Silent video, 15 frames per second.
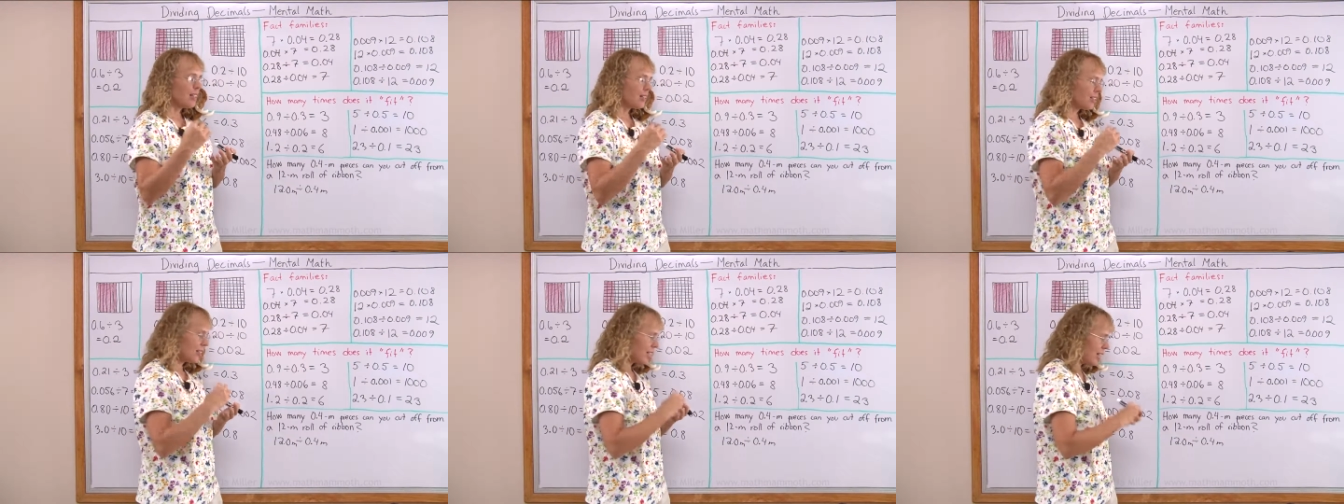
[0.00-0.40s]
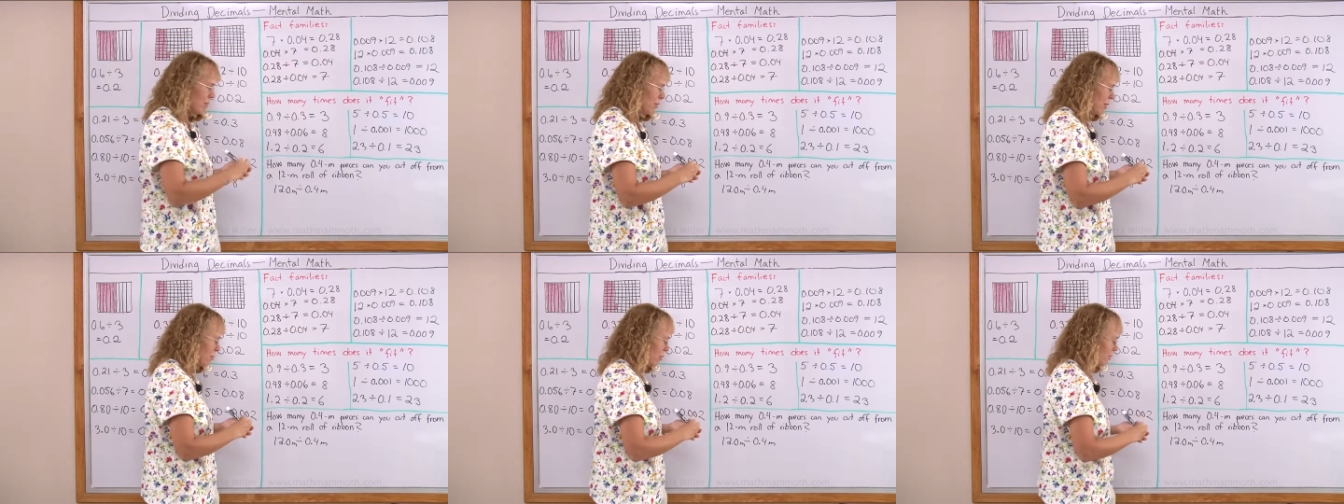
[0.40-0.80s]
the
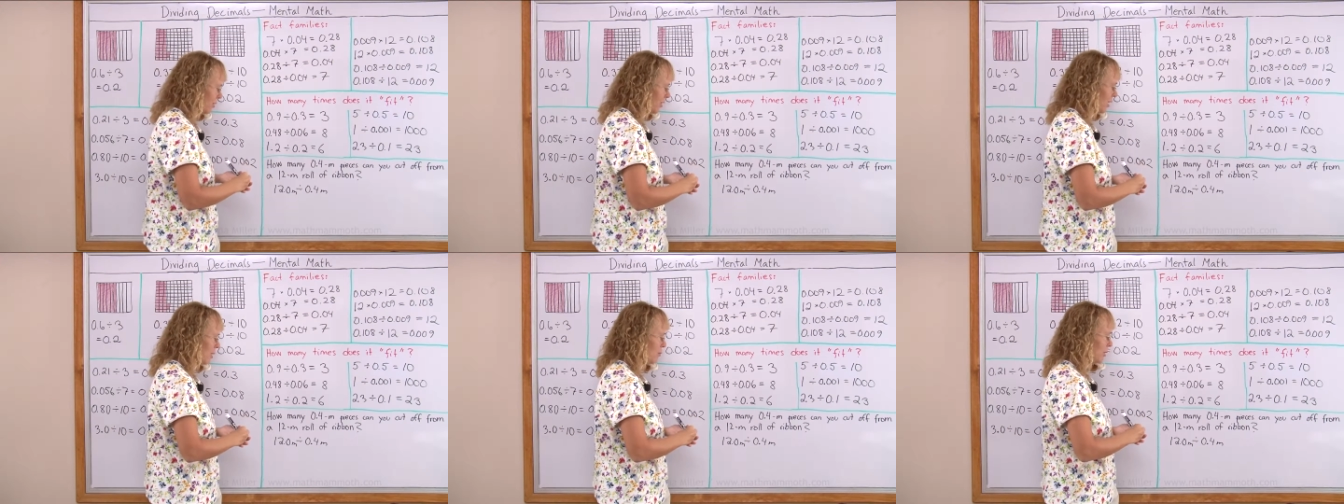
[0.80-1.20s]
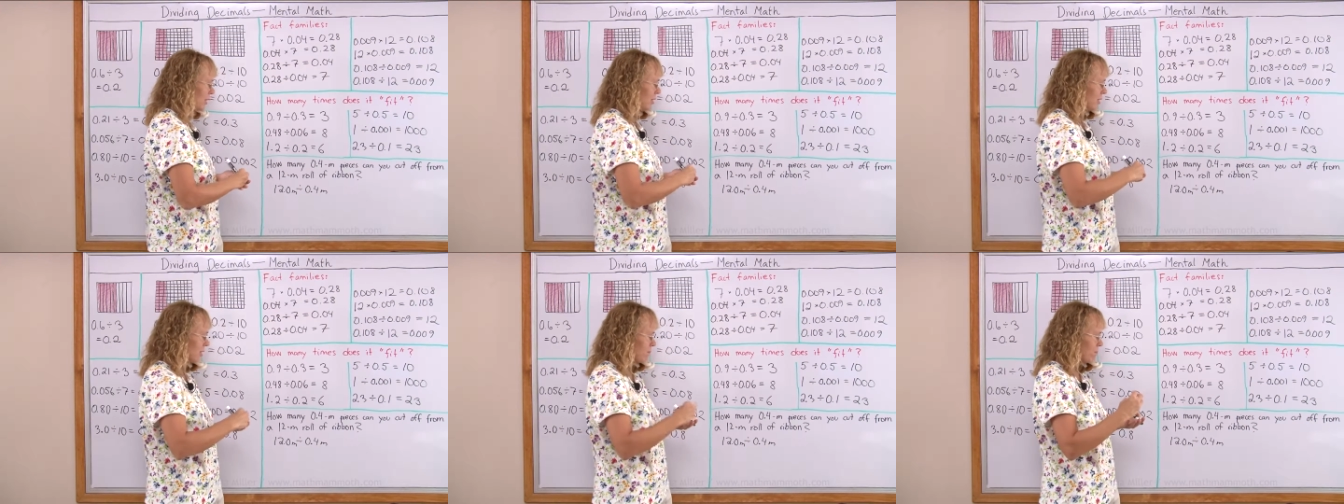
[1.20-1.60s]
same number of times
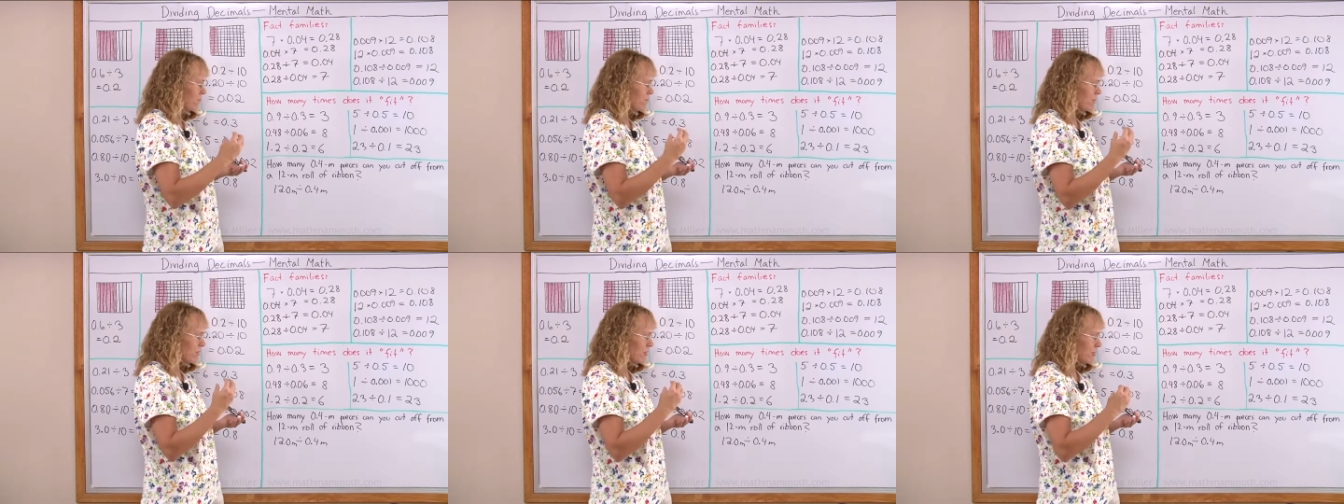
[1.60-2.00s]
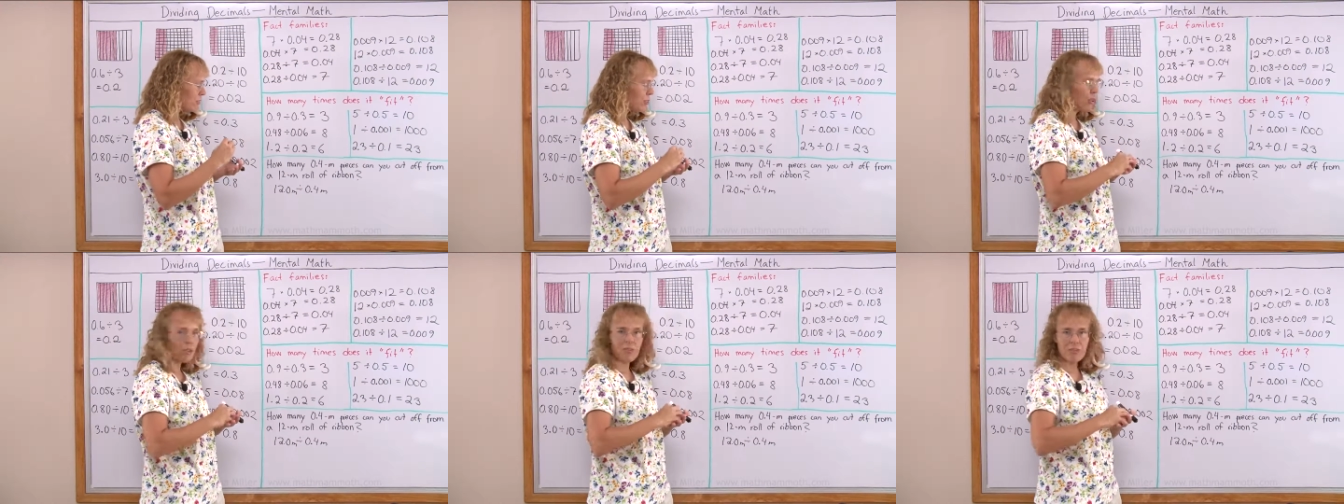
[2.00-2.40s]
as
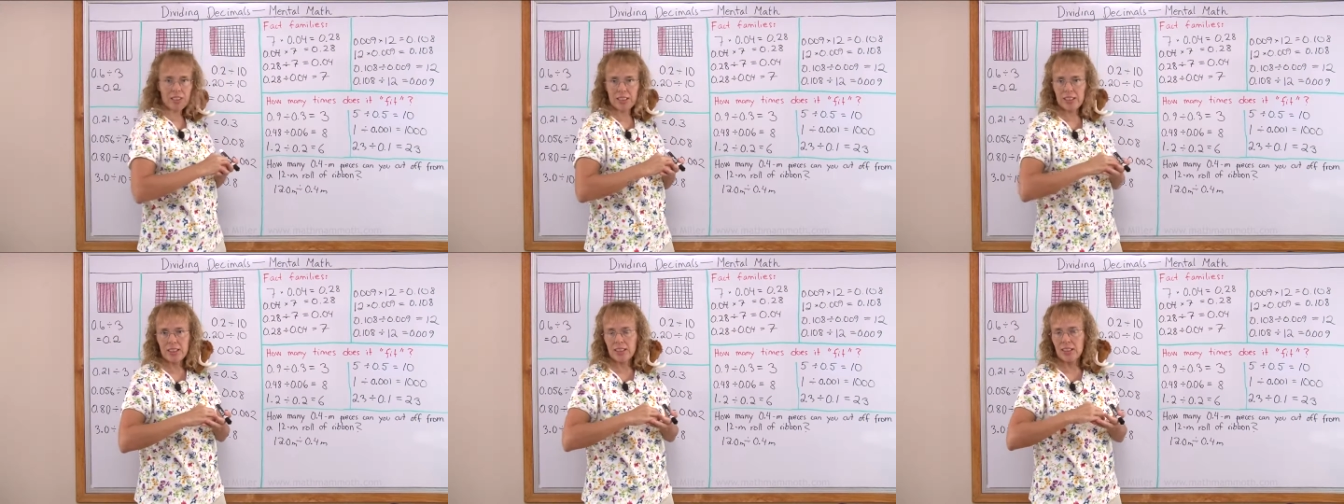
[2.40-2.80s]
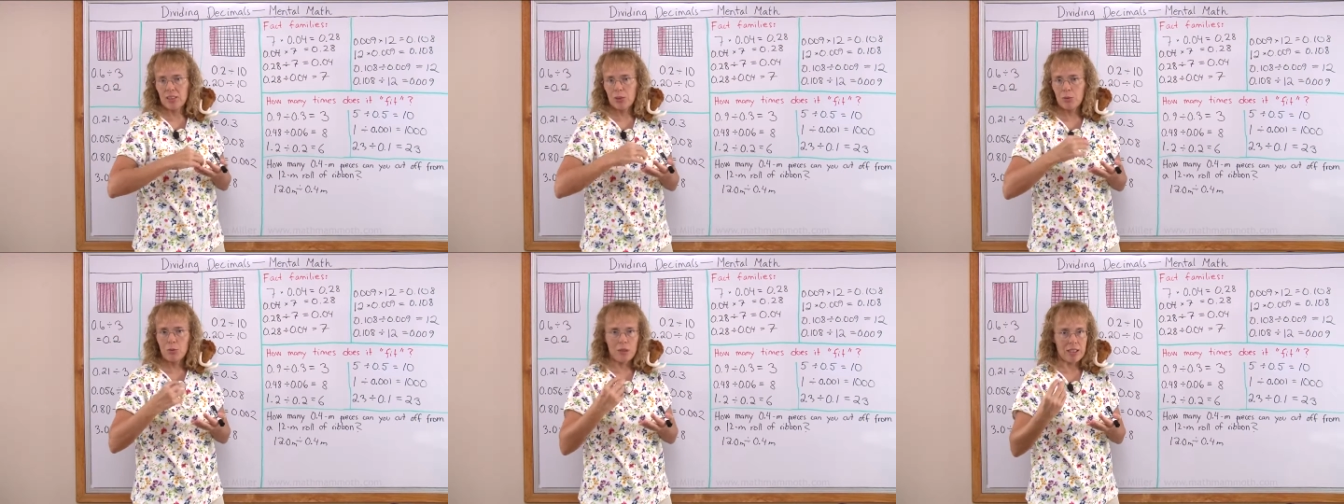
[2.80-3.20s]
4 fits
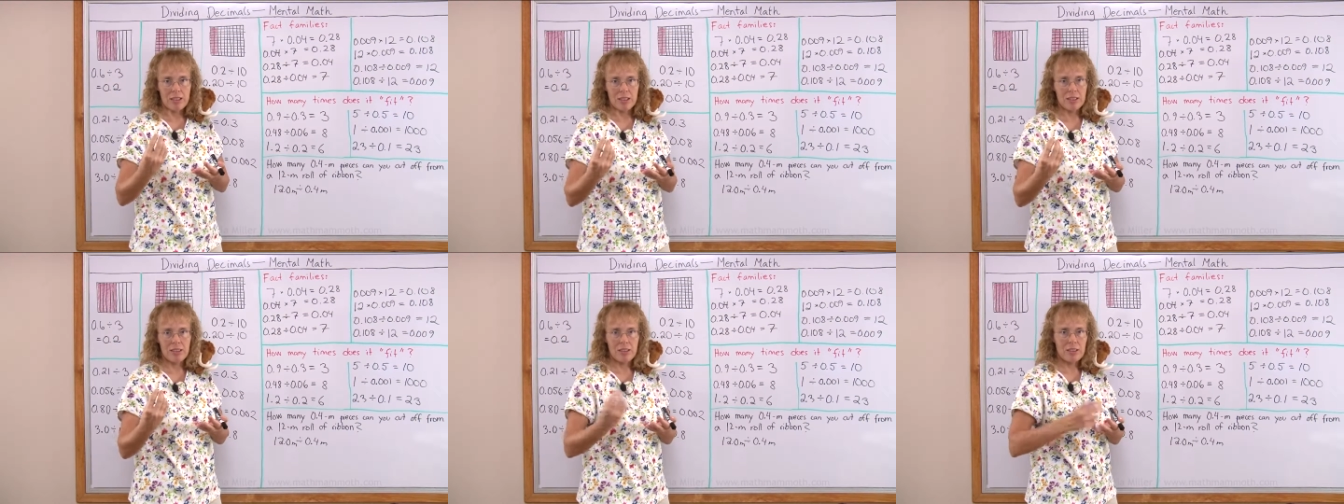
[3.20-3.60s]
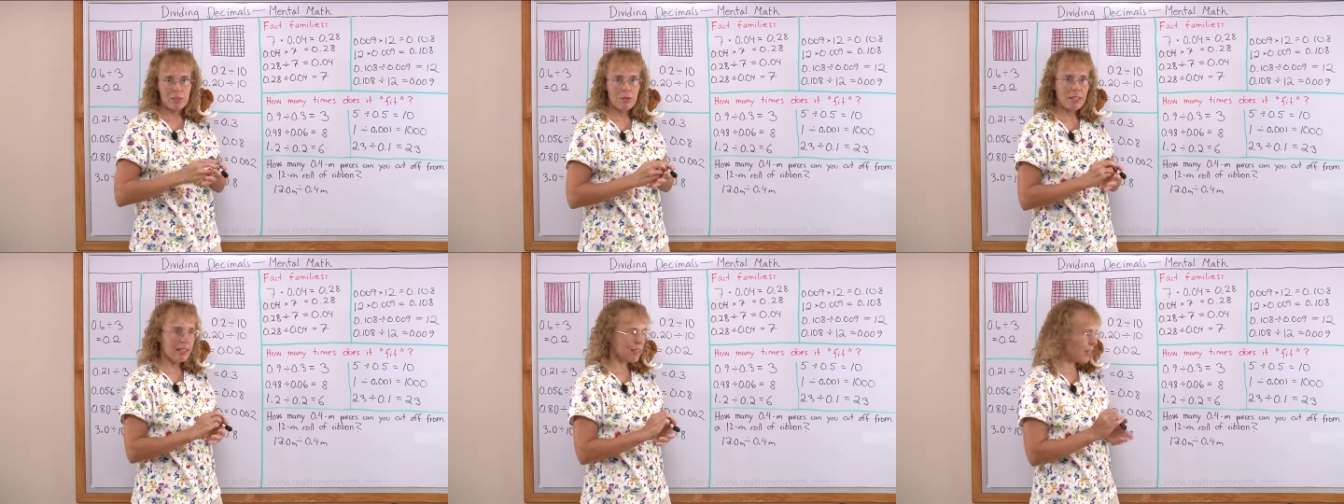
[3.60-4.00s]
into
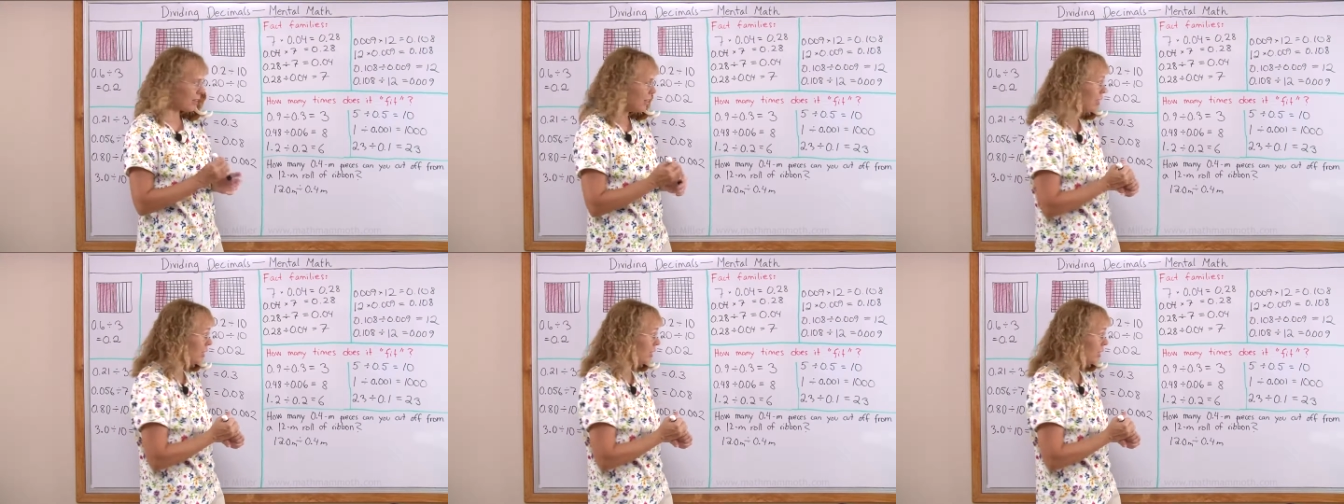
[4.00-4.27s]
120,